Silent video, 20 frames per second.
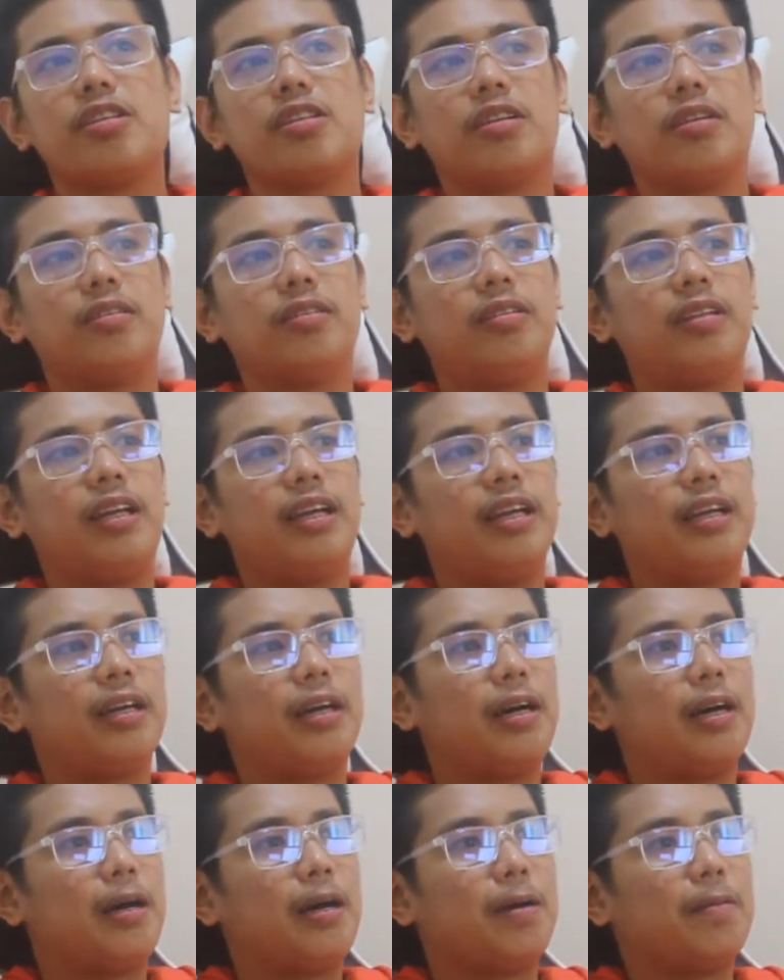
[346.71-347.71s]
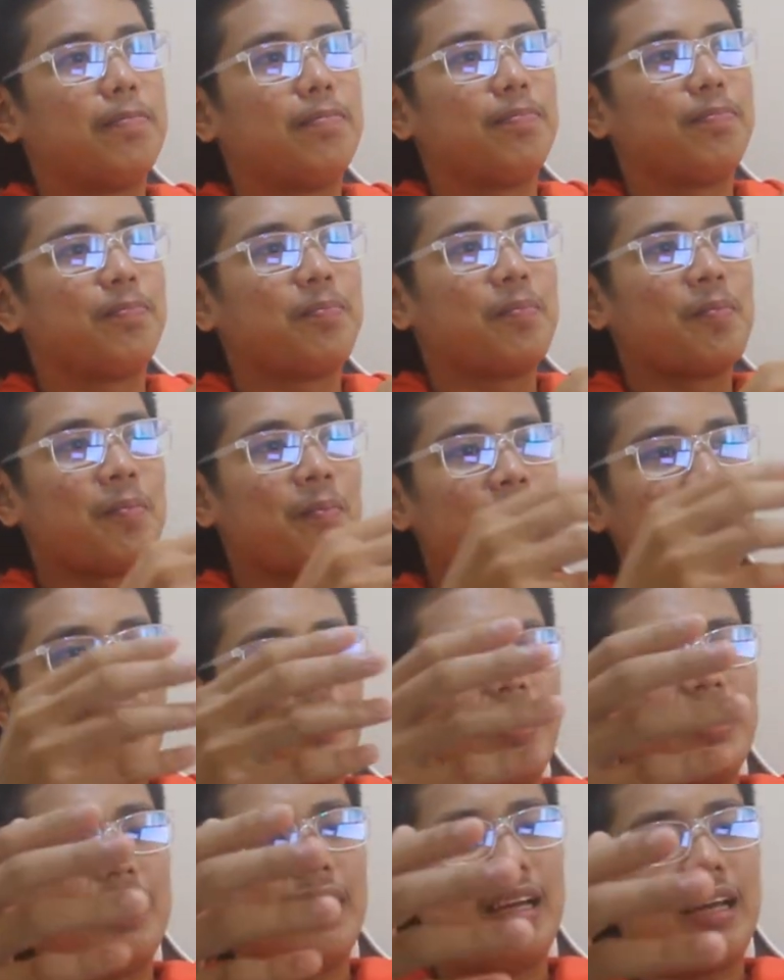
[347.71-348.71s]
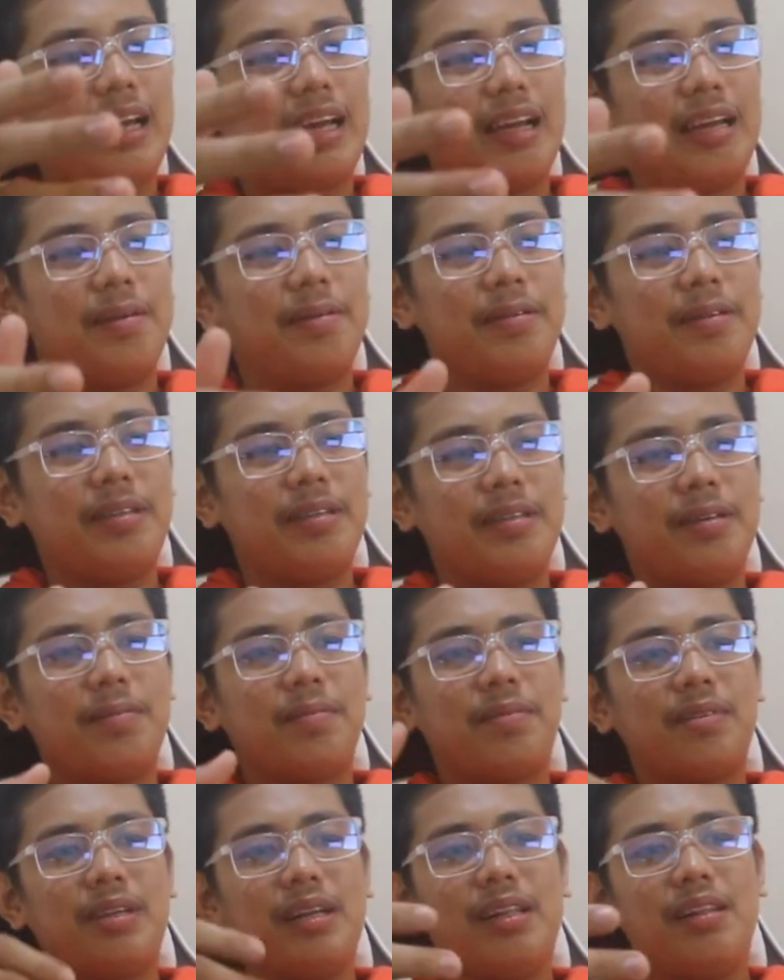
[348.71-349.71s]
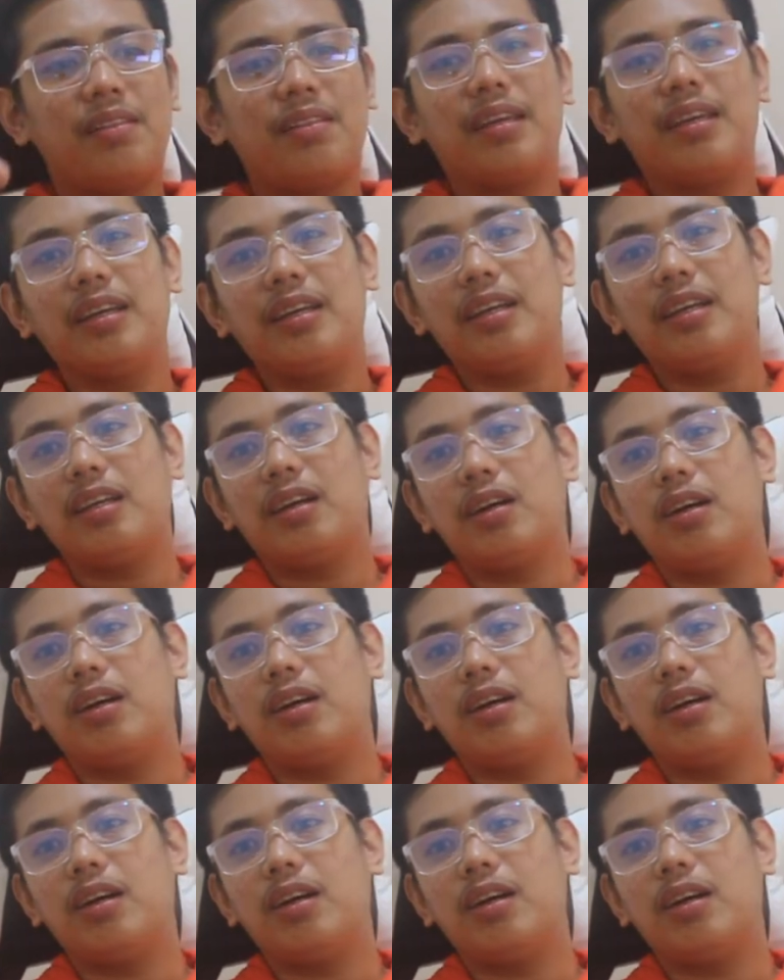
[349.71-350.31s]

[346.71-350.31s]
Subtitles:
So like, I am really thinking